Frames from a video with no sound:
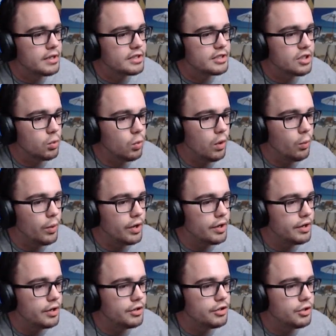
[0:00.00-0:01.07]
So what we're
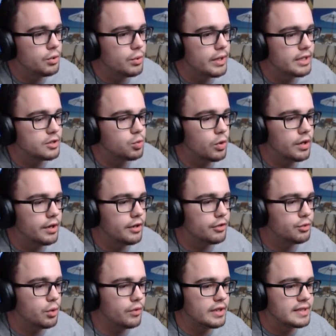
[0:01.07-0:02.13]
gonna do is, we're gonna
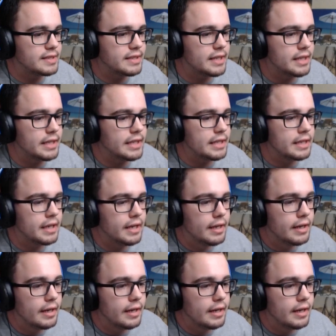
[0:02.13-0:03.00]
throw this key